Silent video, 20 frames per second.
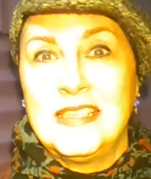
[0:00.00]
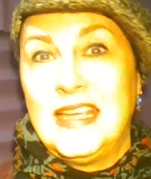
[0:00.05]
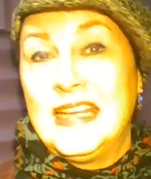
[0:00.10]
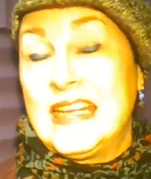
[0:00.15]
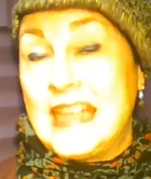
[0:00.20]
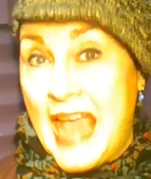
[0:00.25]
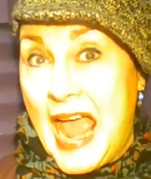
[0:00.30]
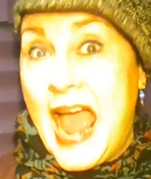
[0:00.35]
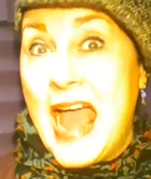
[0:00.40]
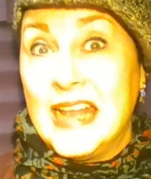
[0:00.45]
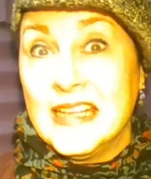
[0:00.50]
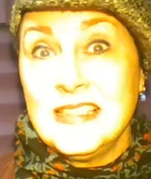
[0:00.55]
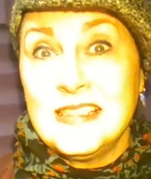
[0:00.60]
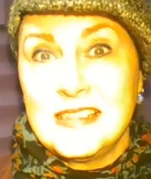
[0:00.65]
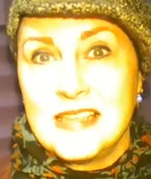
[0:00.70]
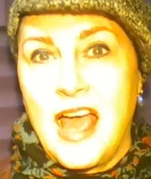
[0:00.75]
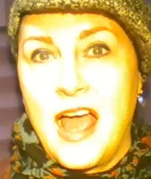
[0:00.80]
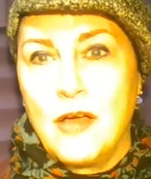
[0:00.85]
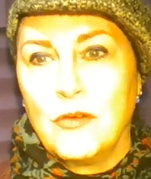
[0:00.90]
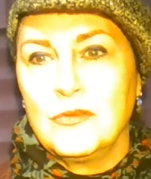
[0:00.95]
can
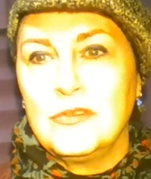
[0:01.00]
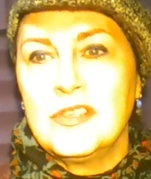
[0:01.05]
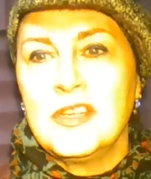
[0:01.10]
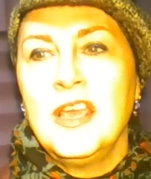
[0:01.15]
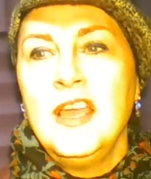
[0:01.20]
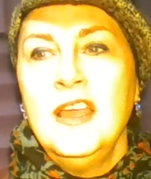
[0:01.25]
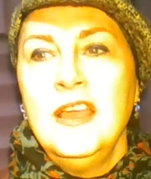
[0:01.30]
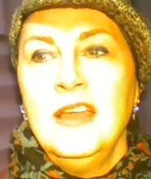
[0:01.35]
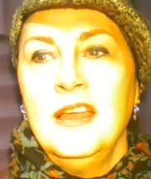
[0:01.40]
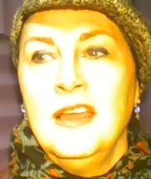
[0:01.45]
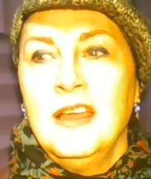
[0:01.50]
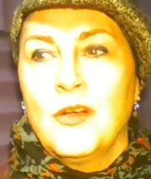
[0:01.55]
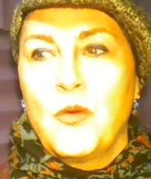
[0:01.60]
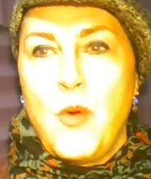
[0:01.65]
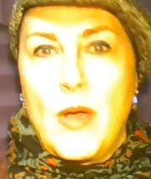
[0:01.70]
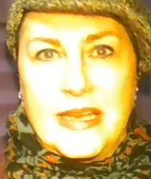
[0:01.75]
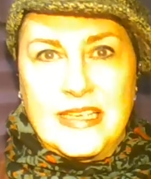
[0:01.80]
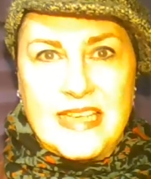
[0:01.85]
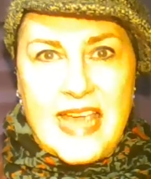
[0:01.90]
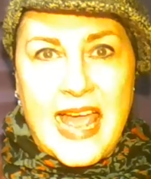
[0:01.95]
sound
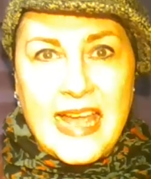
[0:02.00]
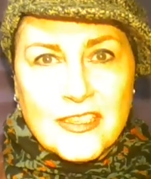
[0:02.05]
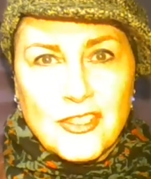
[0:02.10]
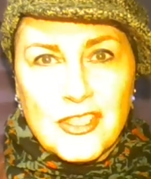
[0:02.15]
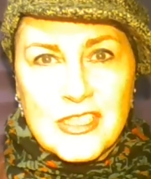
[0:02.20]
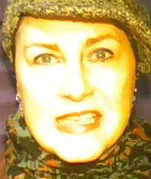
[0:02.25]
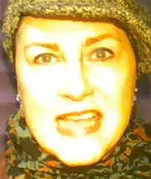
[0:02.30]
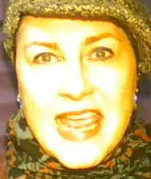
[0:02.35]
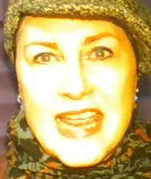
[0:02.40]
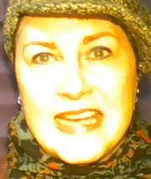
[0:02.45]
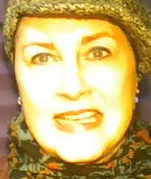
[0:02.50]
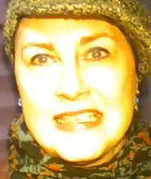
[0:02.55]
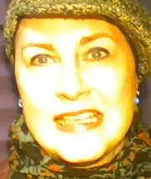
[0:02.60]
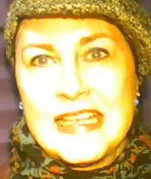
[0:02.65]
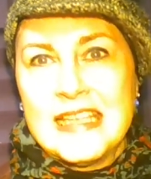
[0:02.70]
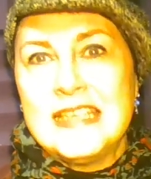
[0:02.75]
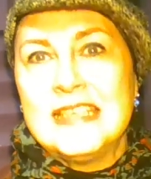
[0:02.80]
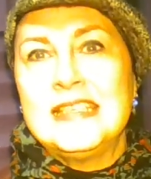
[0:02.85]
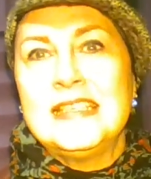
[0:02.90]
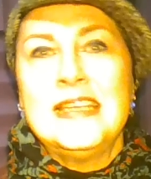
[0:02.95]
quite
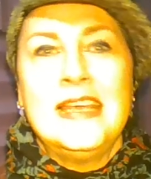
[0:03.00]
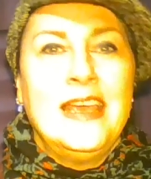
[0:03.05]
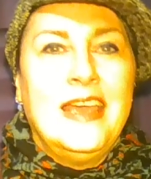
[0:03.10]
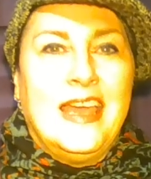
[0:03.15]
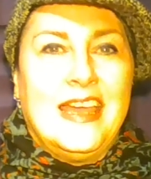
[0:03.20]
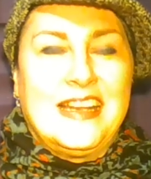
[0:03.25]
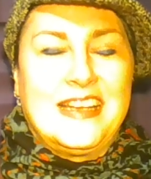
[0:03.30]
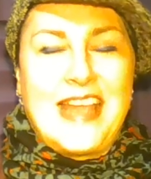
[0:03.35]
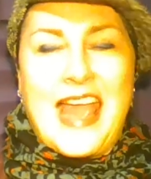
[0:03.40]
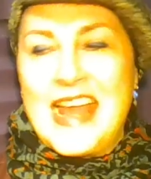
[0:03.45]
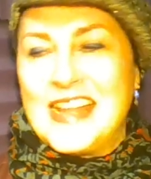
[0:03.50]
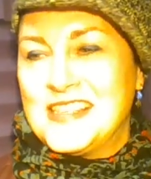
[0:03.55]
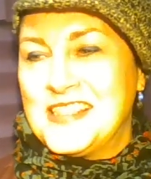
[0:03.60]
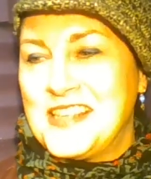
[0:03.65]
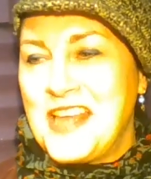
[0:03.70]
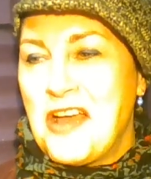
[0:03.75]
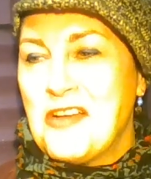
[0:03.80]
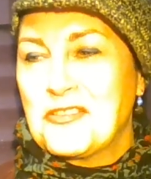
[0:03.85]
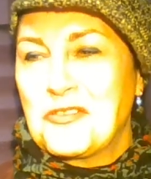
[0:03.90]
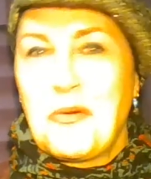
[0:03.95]
agitated, it can
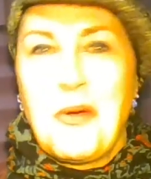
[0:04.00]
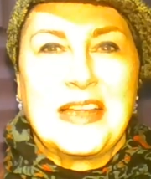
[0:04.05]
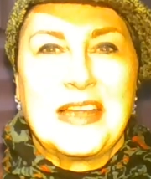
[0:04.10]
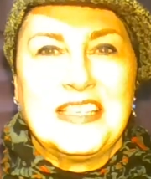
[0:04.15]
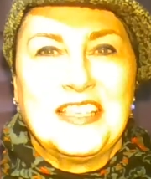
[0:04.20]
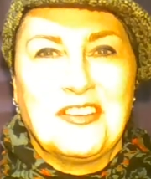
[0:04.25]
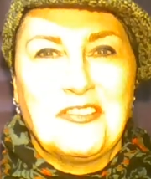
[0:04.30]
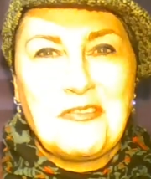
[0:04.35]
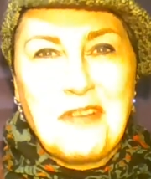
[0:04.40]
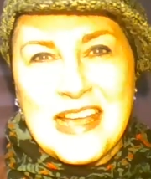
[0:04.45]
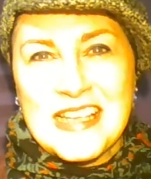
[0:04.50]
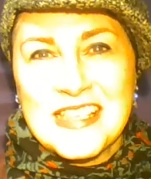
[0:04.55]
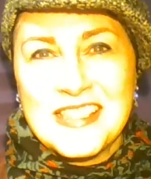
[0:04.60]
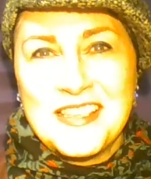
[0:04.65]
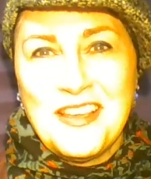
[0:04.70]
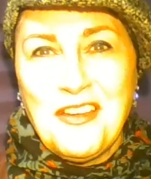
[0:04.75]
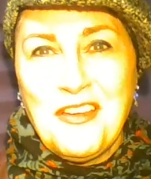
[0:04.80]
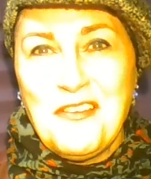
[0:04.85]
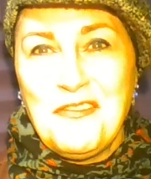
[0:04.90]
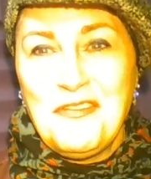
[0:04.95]
sound quite
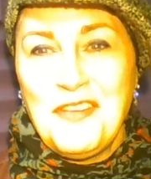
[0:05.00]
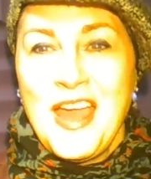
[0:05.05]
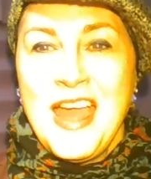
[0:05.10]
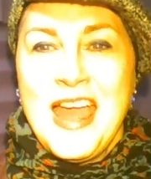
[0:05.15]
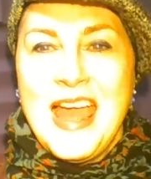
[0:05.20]
aggressive,